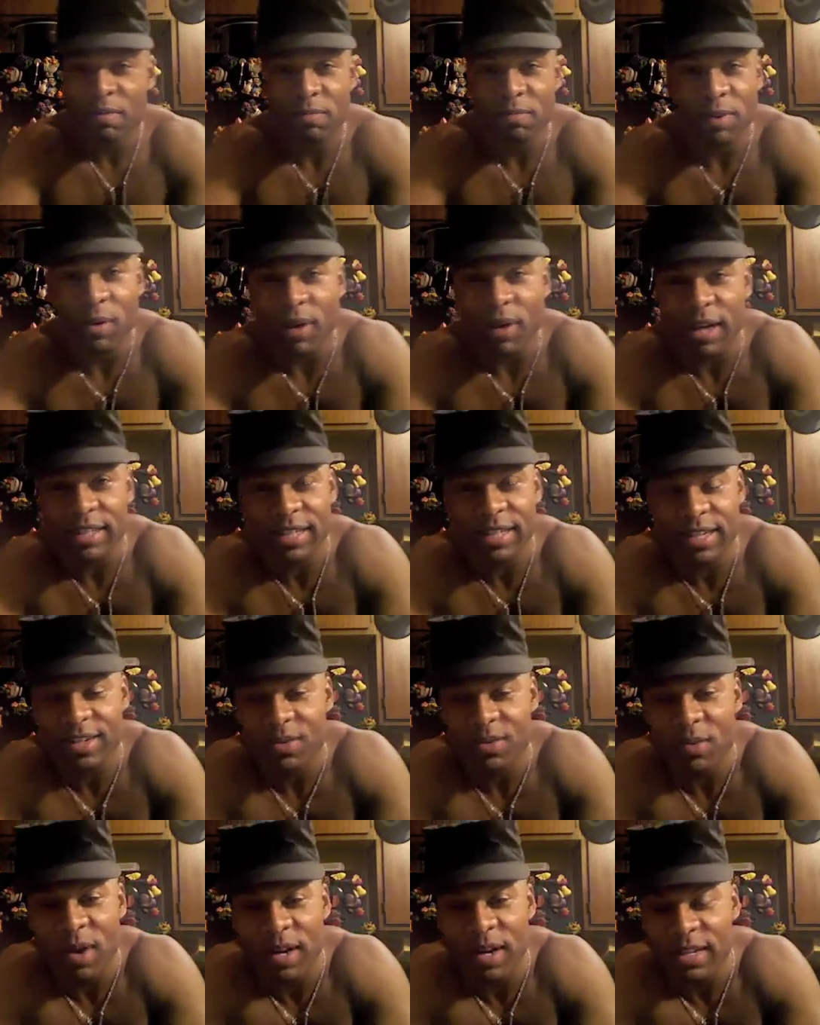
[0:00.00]
Boy, I tell
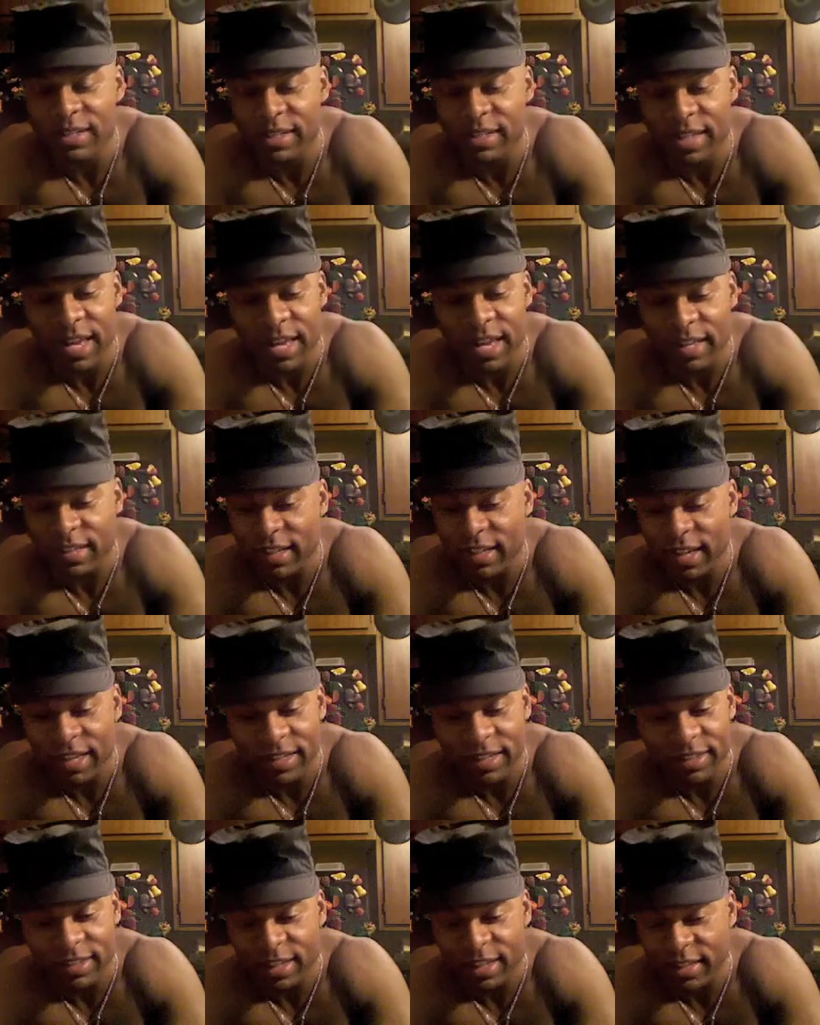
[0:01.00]
you what,
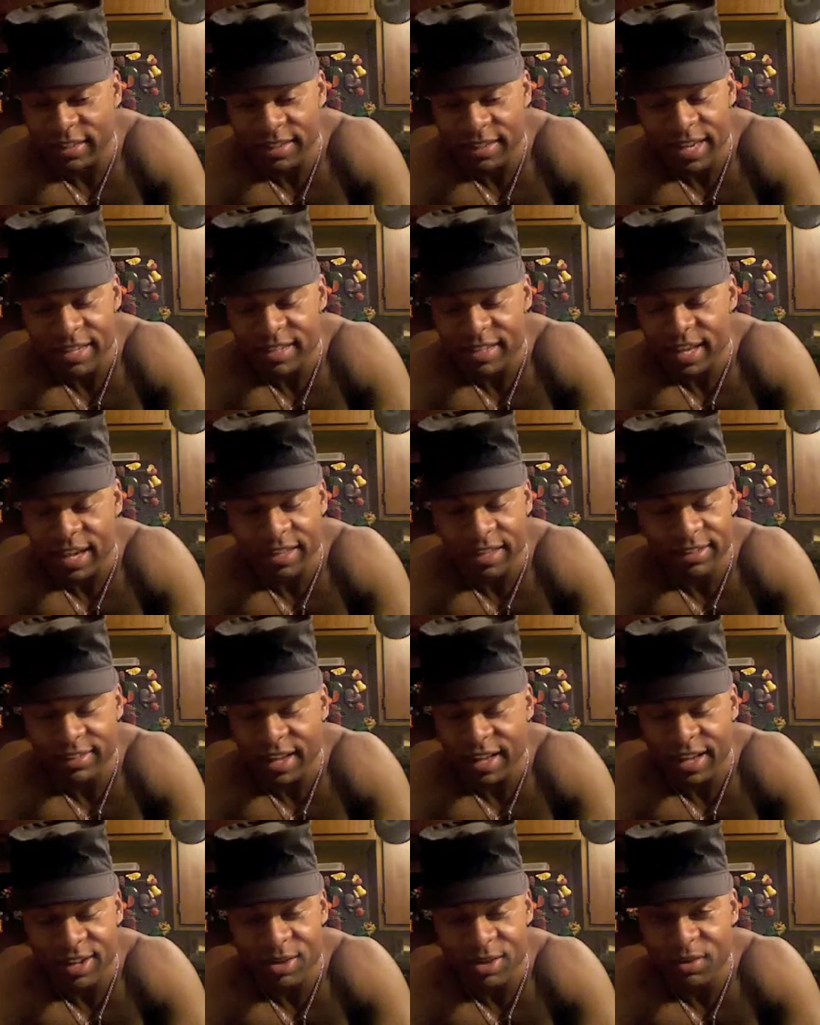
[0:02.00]
it tastes
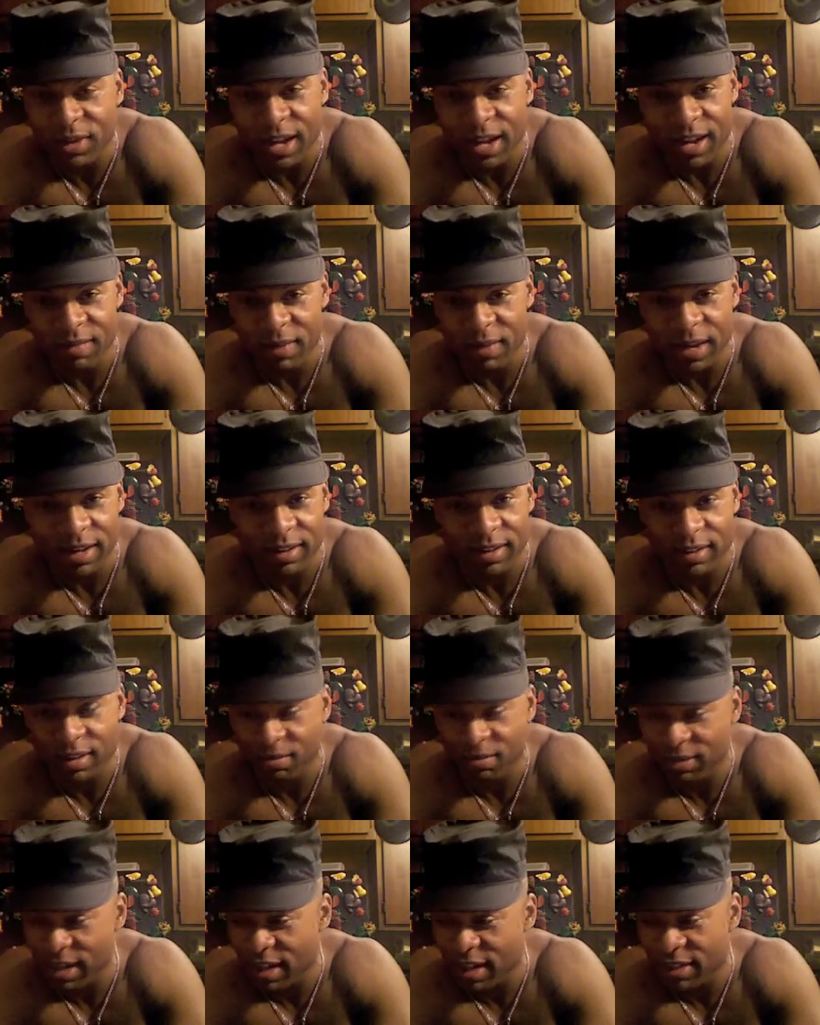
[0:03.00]
like Kool-Aid, man.
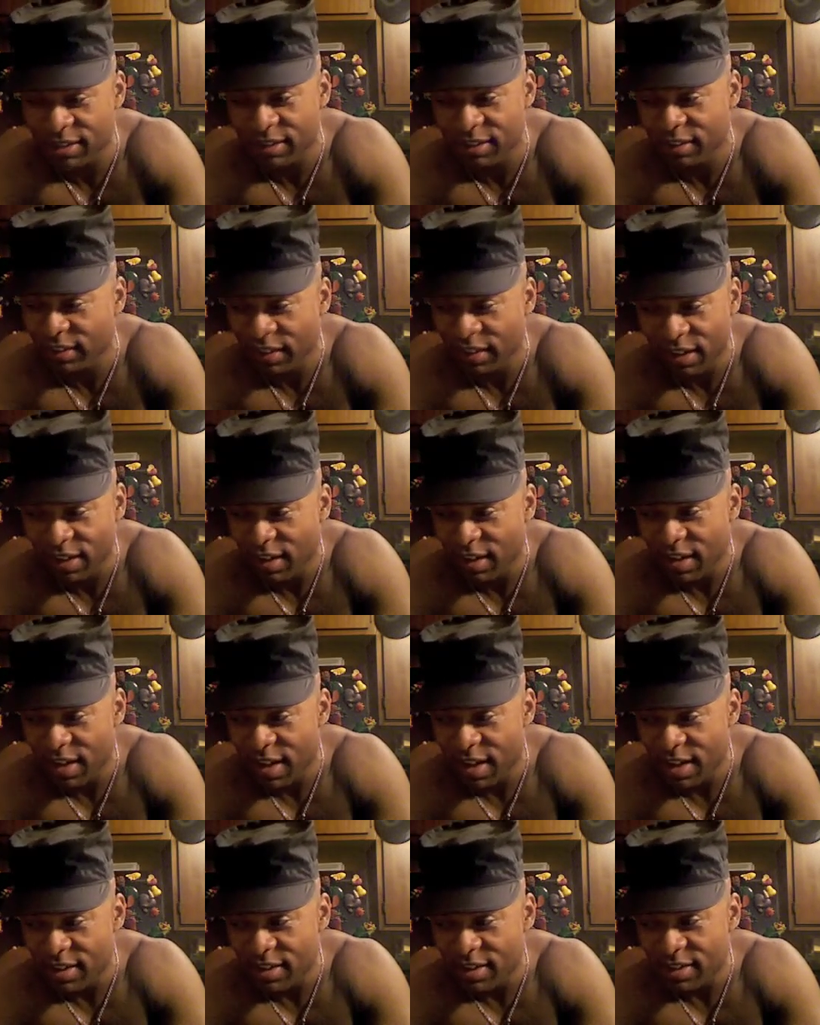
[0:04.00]
I'm telling you.
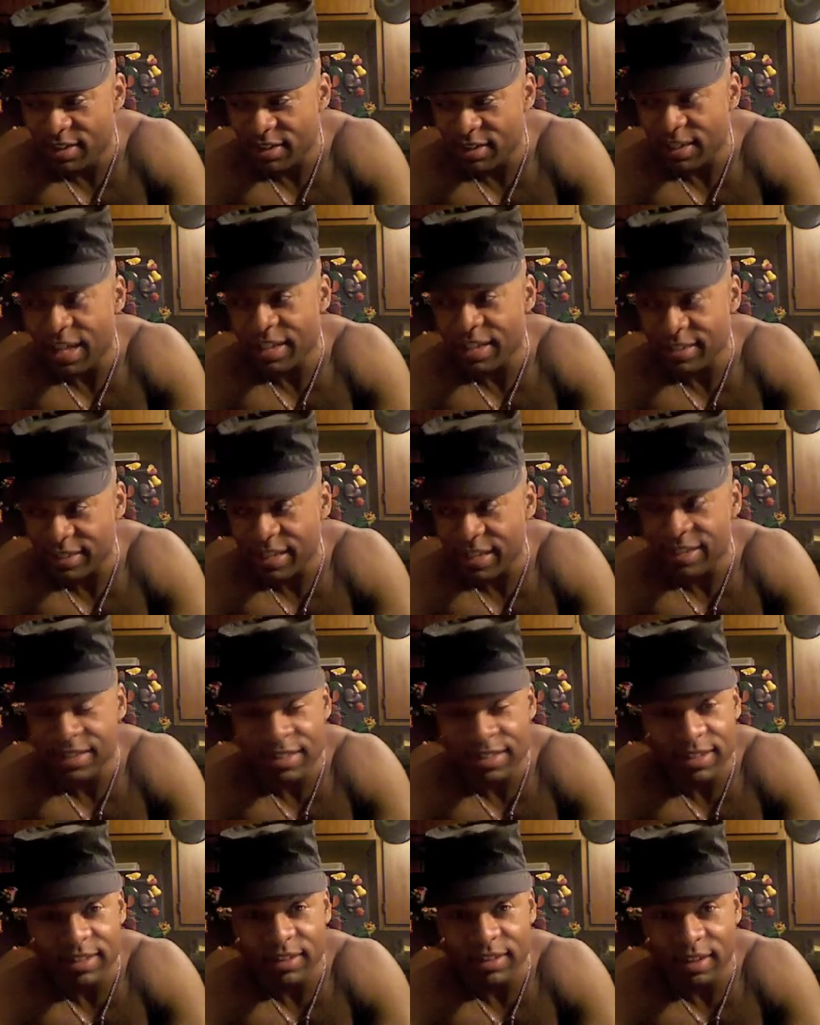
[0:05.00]
So that's a
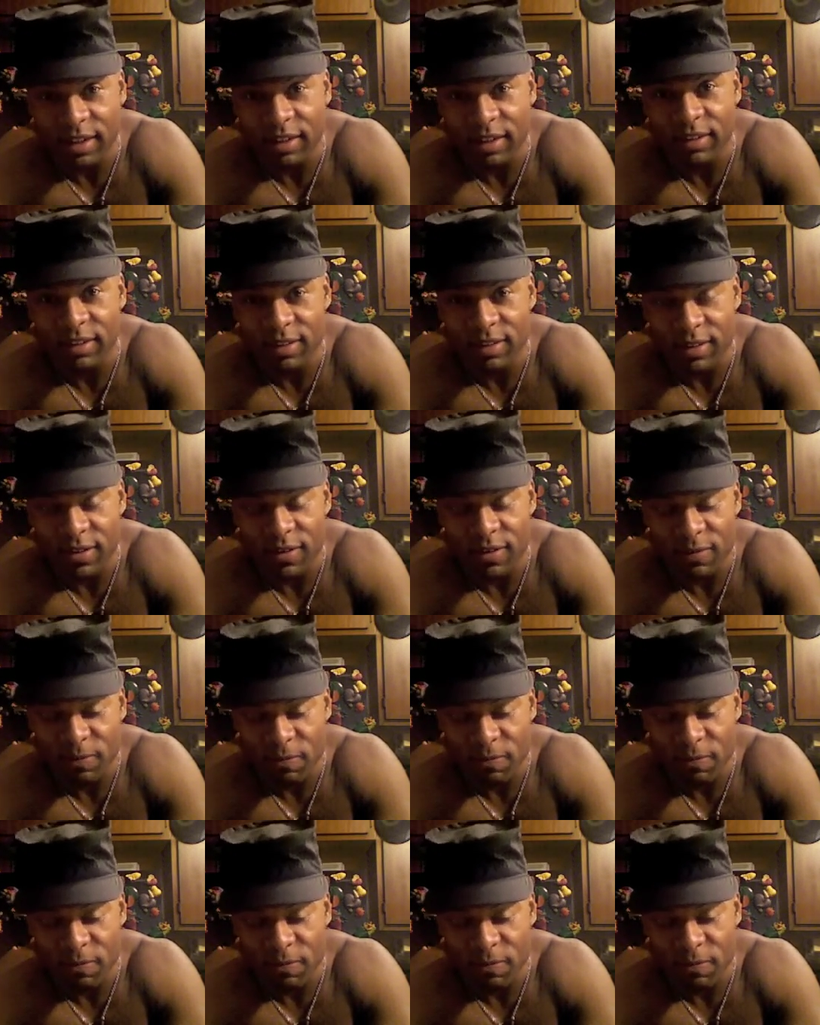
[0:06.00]
good thing, you know,